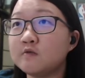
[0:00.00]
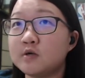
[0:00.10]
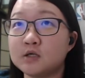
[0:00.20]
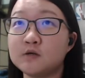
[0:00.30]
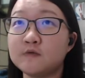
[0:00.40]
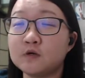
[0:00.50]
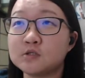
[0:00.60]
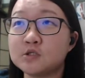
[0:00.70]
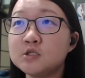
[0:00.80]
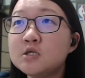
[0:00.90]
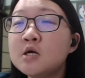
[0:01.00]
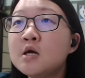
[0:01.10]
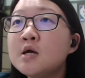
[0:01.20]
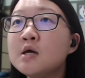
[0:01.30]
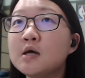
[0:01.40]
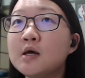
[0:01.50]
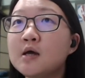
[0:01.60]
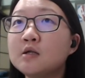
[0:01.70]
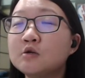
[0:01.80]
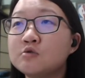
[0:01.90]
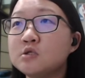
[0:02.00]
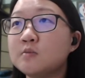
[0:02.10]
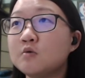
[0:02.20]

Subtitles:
with oxygen, and the crucible was